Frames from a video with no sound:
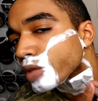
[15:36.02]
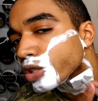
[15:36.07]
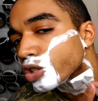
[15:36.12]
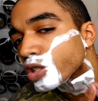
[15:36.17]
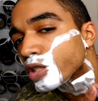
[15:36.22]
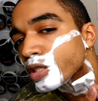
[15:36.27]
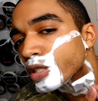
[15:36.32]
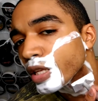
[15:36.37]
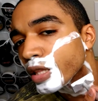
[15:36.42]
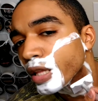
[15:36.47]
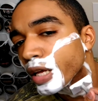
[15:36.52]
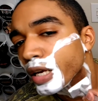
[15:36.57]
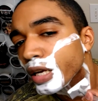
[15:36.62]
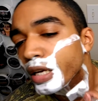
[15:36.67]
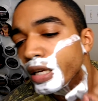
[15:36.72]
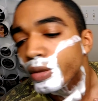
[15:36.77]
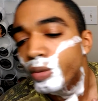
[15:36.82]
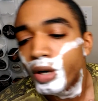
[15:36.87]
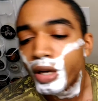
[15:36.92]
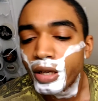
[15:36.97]
I should have said that.
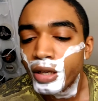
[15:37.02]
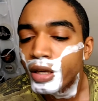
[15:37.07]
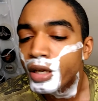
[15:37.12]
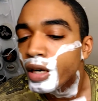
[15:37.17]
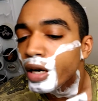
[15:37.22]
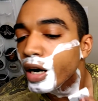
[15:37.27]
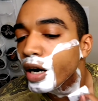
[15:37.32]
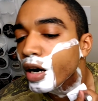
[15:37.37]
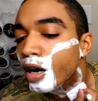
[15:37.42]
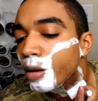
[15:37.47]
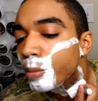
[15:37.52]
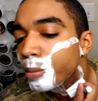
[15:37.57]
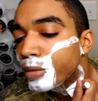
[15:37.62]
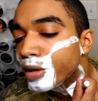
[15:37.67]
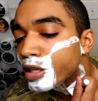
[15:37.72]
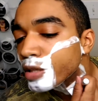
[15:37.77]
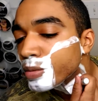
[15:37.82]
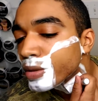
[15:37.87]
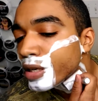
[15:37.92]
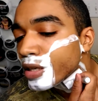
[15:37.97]
Anyway,
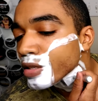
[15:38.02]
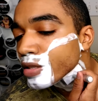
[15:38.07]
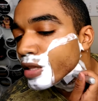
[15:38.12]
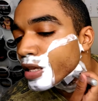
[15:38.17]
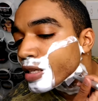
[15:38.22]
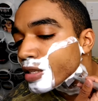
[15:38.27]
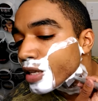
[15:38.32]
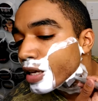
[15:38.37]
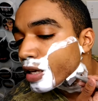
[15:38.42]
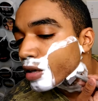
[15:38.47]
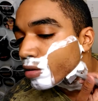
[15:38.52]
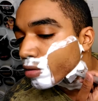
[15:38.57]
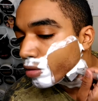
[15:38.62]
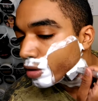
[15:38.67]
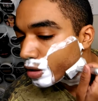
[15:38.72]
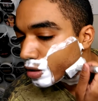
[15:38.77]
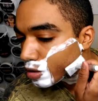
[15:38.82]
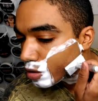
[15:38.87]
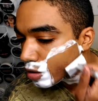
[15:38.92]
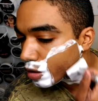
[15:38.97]
is because they take
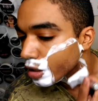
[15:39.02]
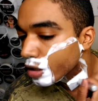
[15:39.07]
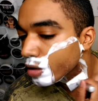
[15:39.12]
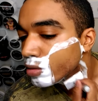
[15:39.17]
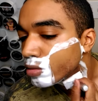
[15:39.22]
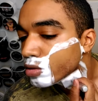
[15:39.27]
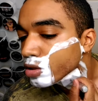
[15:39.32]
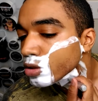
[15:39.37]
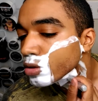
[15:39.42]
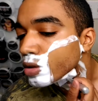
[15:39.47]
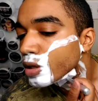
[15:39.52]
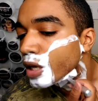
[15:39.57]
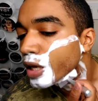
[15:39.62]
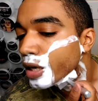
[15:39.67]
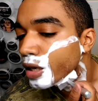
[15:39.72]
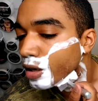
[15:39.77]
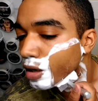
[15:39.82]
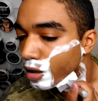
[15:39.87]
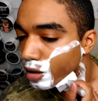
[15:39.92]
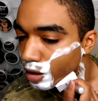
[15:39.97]
risks. They don't do
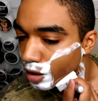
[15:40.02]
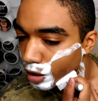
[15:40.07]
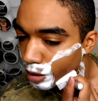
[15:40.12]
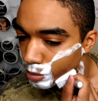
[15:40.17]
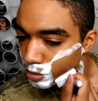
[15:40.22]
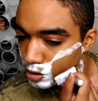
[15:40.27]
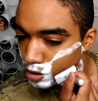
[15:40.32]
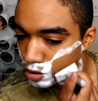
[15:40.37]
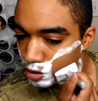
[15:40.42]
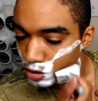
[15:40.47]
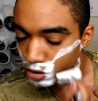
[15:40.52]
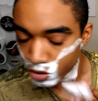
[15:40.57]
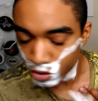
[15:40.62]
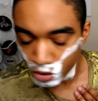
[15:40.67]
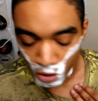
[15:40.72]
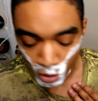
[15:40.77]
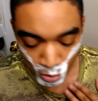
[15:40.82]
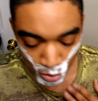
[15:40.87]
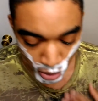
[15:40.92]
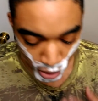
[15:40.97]
like a lime scented soap.